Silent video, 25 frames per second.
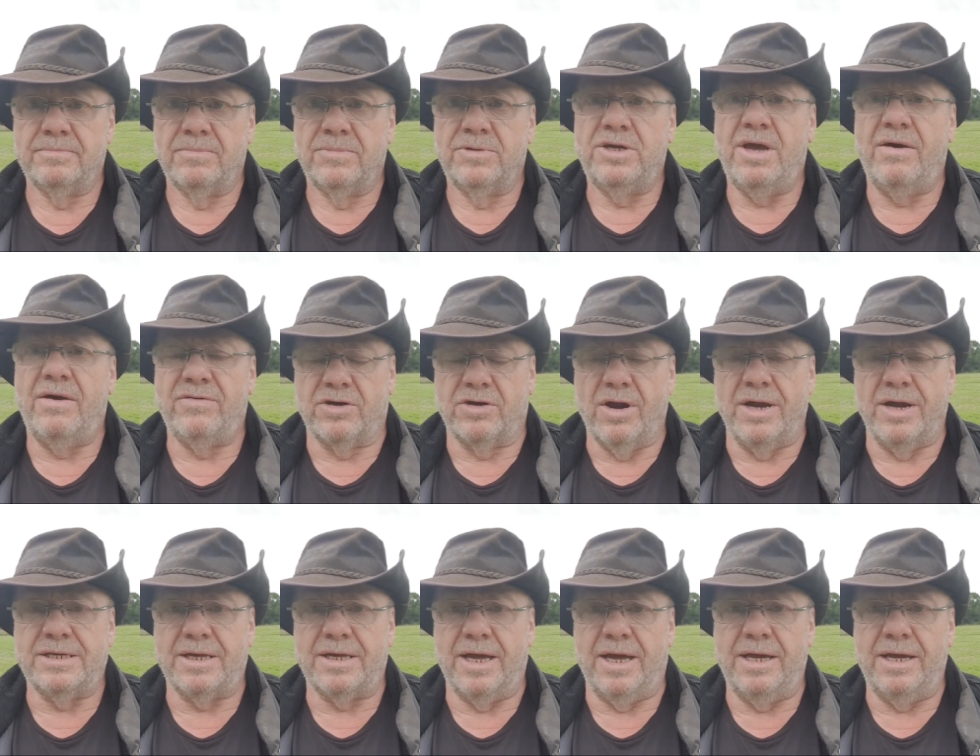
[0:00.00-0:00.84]
You have a
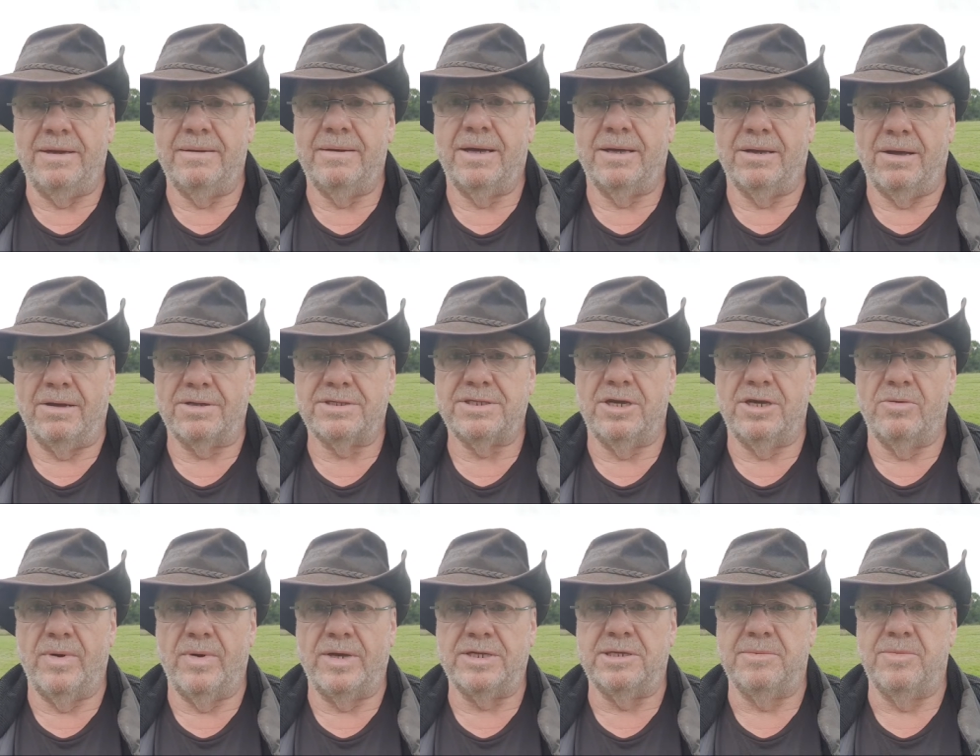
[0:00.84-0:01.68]
great day, and I'll see you
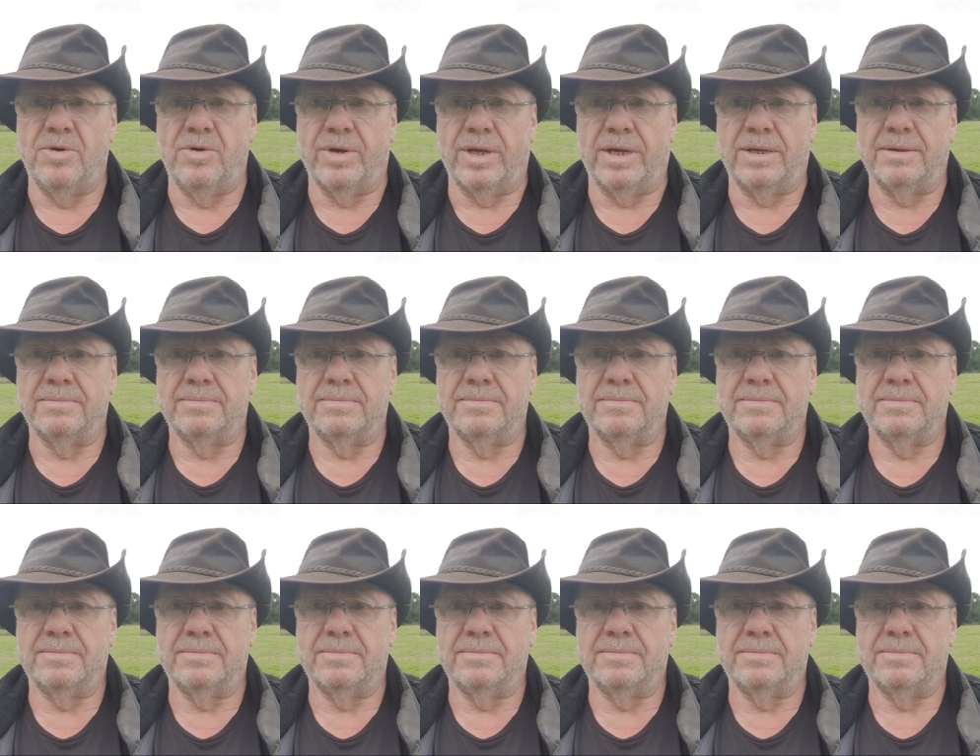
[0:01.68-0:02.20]
on Wednesday morning.